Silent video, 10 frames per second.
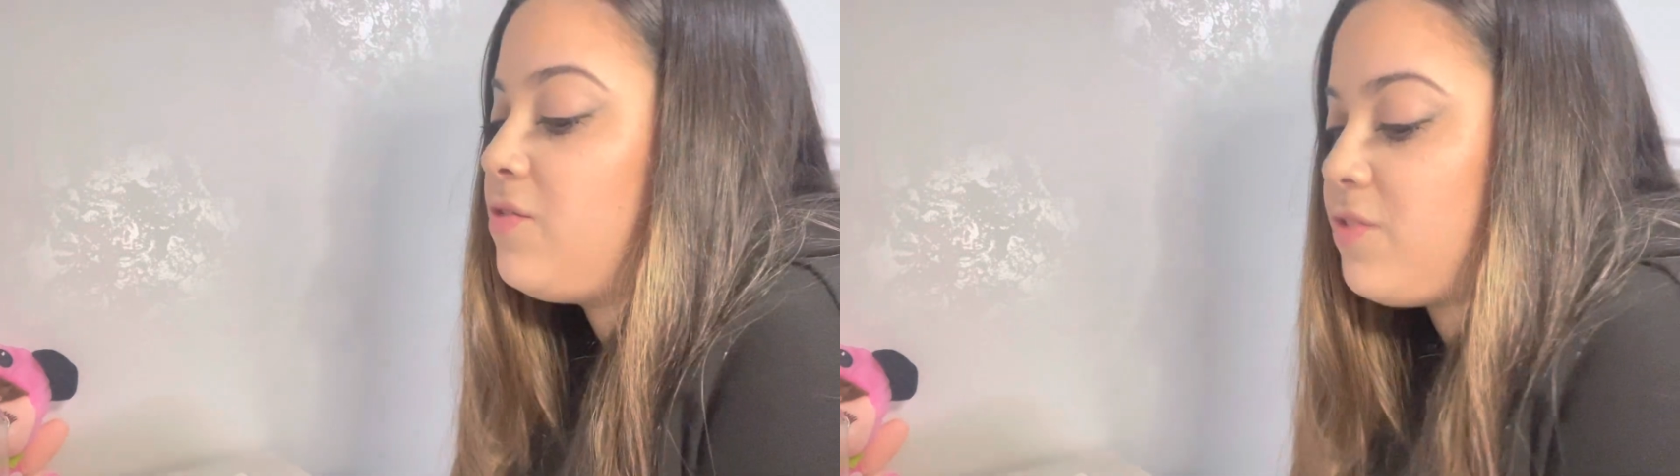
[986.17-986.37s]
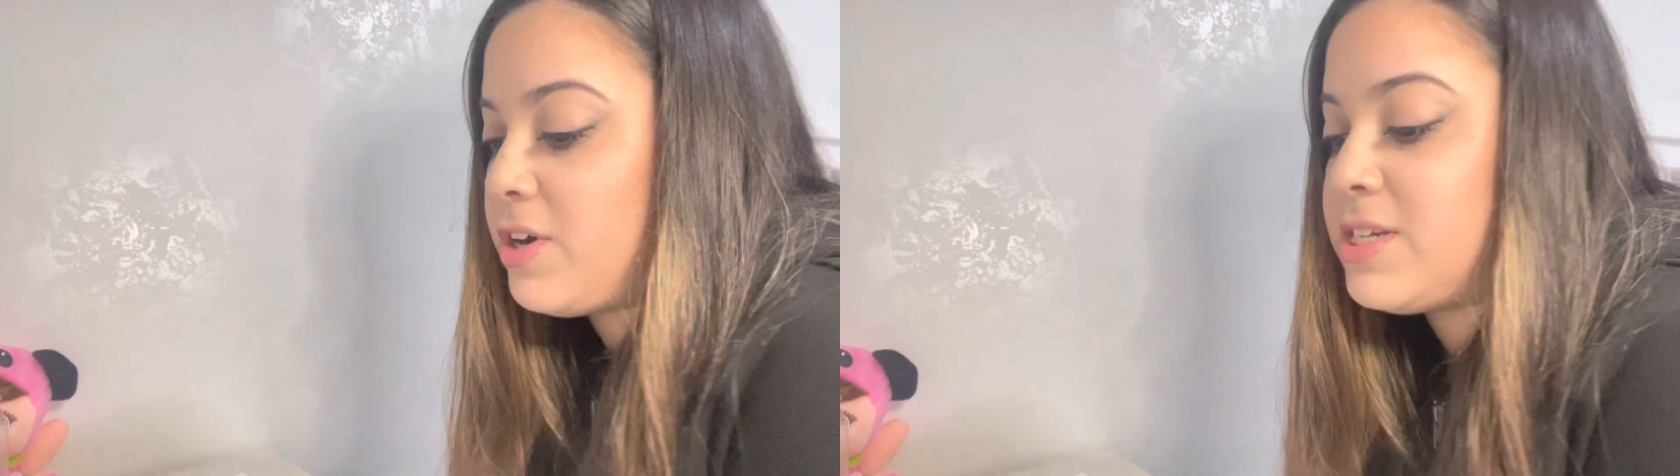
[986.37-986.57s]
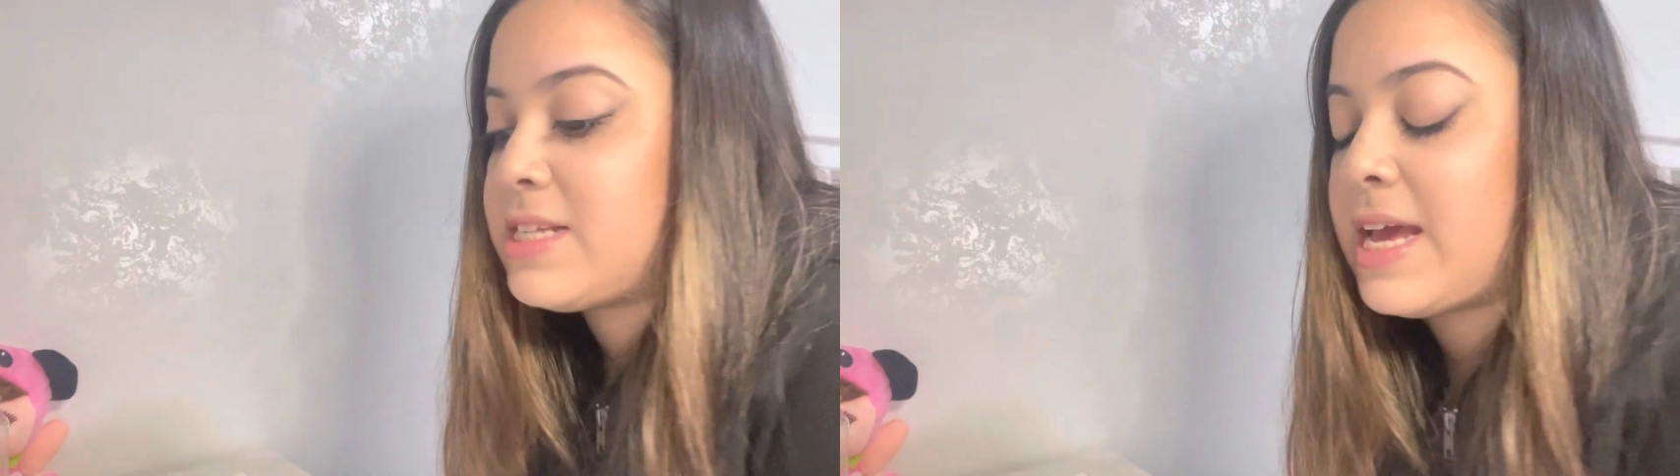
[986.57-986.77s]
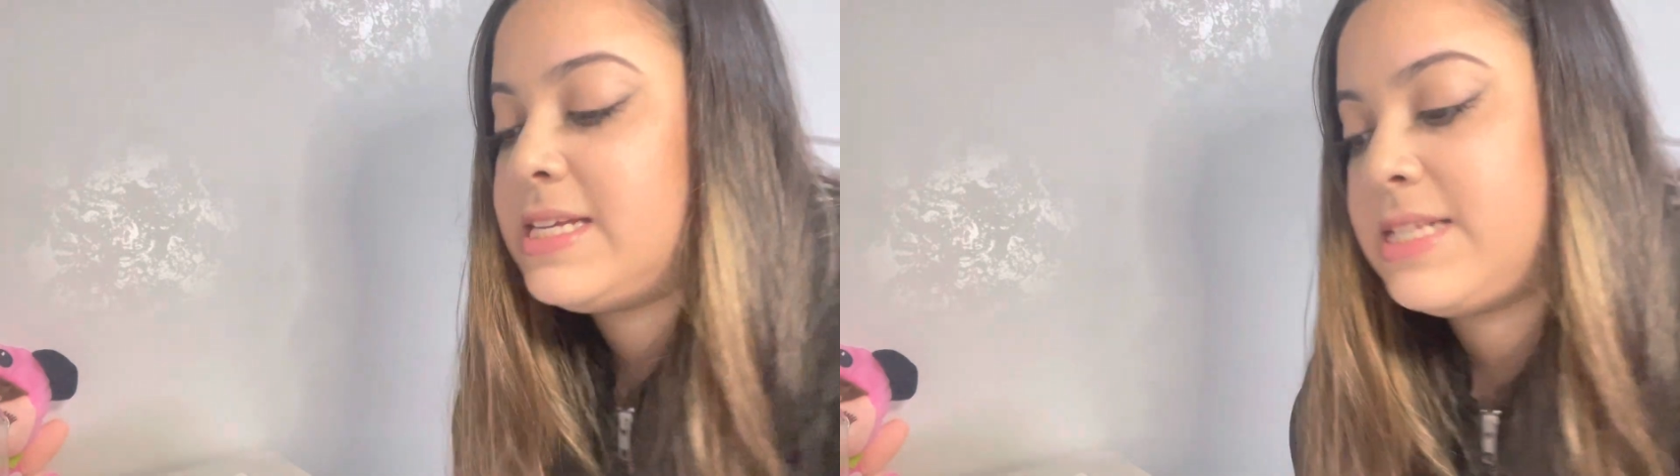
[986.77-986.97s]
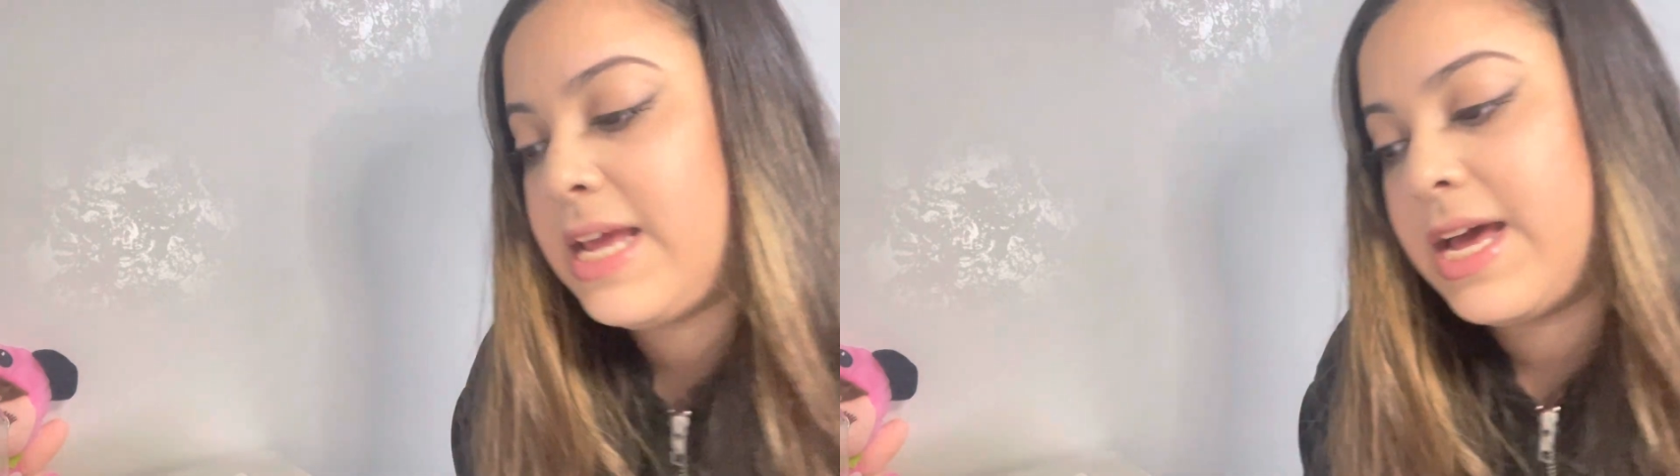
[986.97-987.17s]
verse
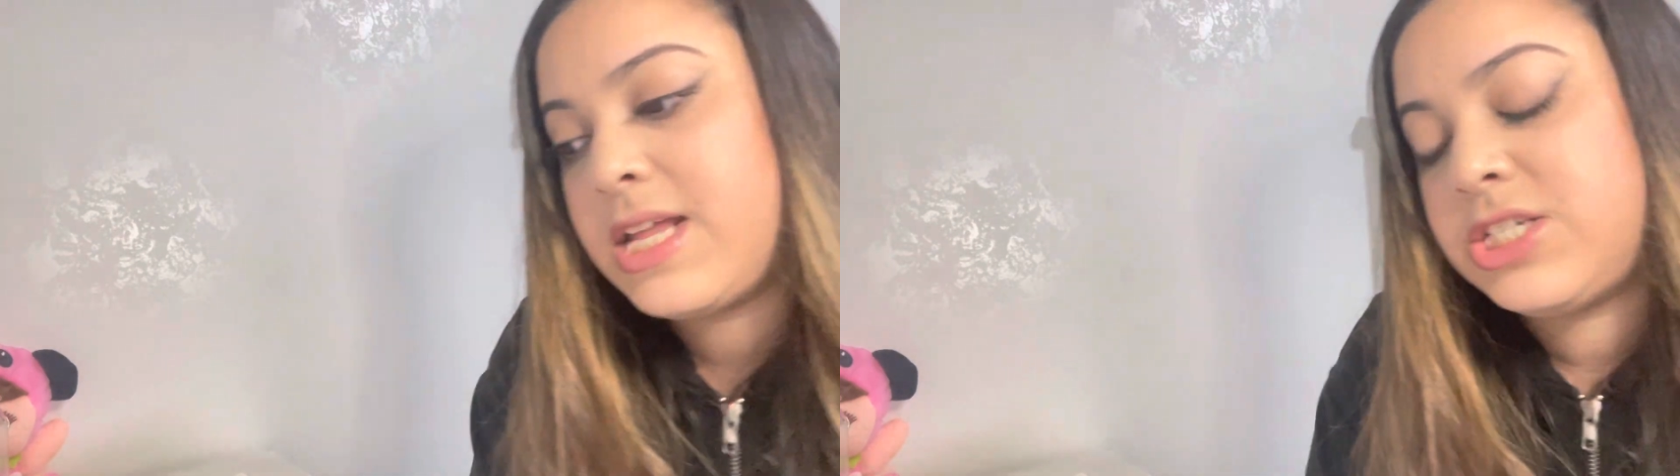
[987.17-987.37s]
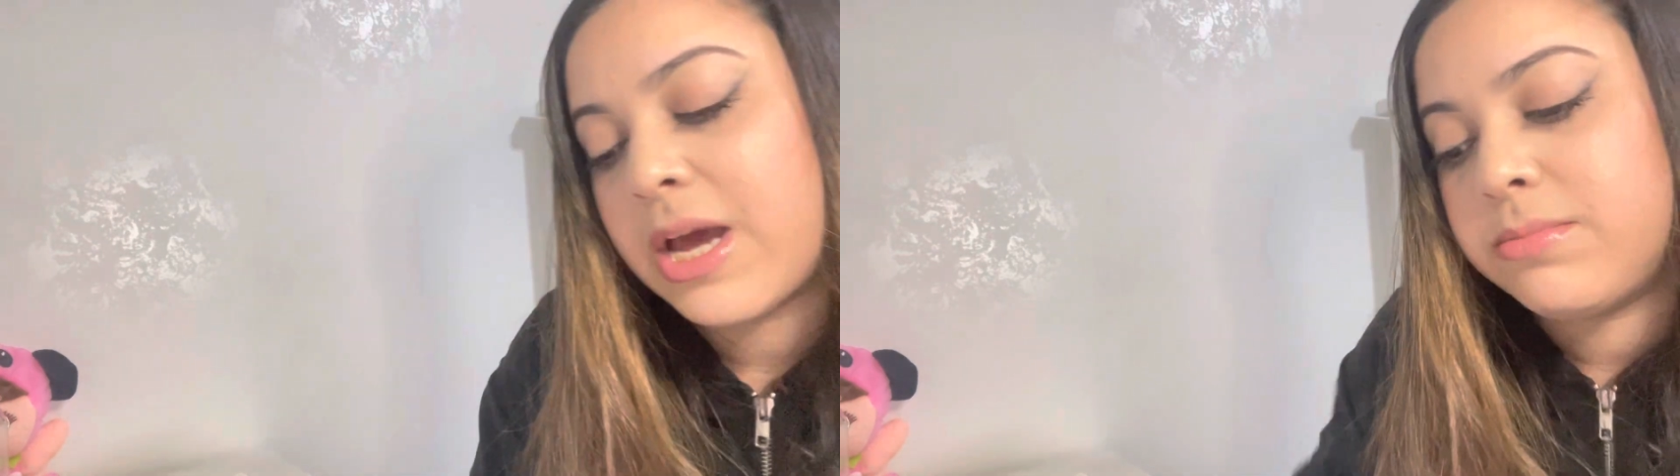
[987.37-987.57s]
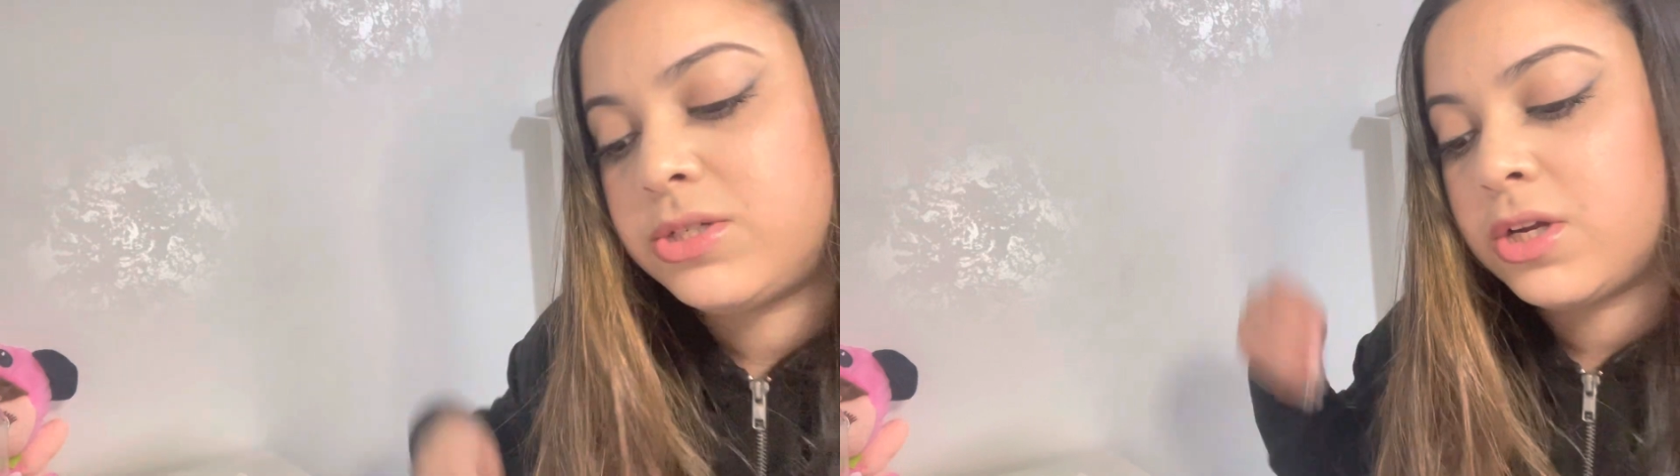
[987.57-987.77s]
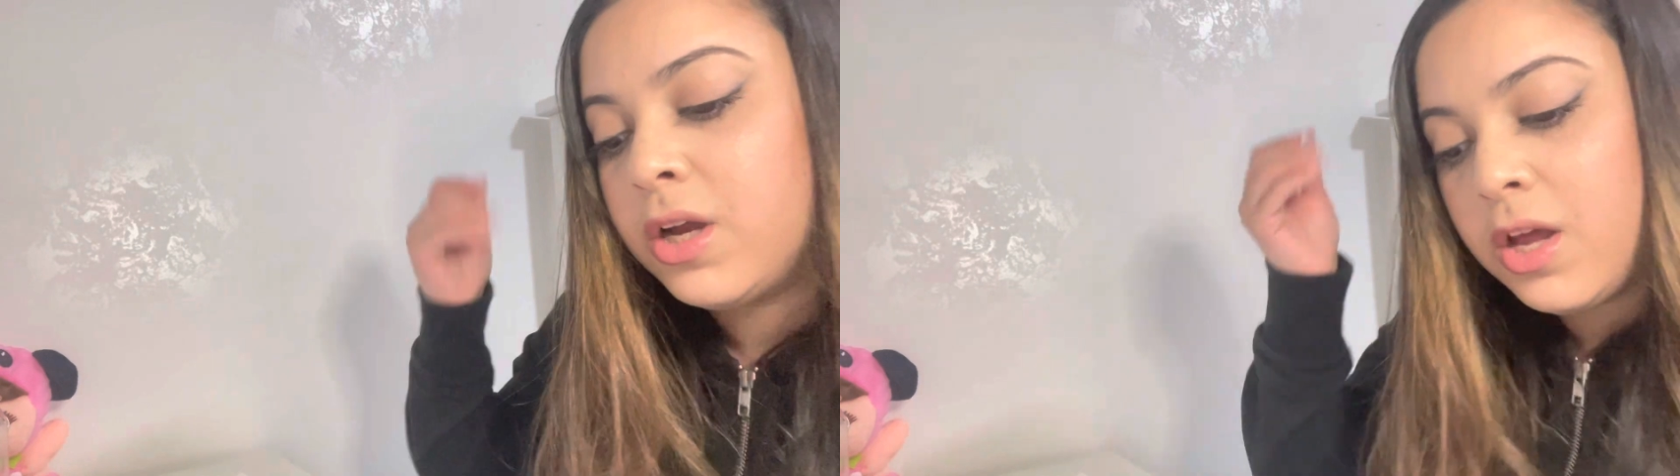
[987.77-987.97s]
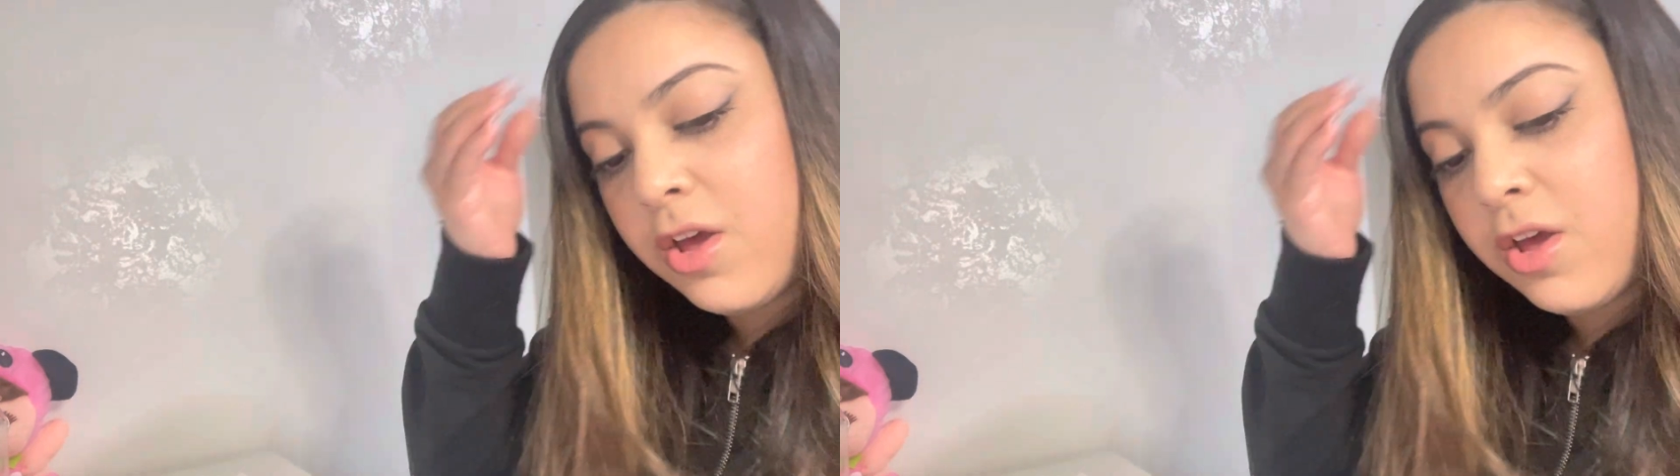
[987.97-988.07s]
Isaiah chapter